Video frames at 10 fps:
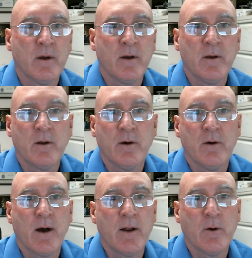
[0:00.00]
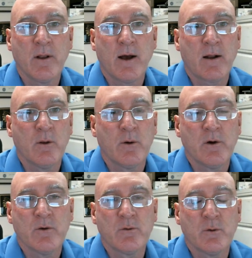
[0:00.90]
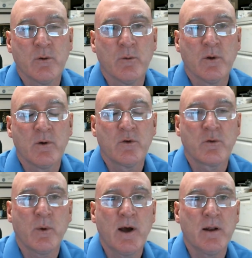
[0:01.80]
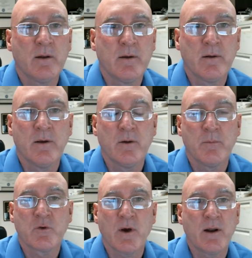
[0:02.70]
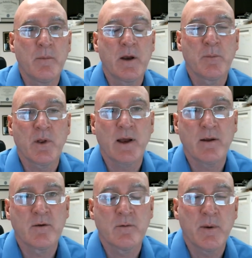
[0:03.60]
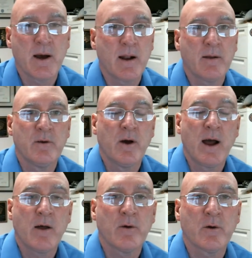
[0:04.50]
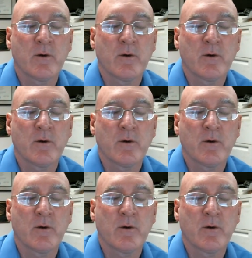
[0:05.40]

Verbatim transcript: You know, I know a lot of lawyers who are really sweating and, and trying to make plans about, you know, how they're going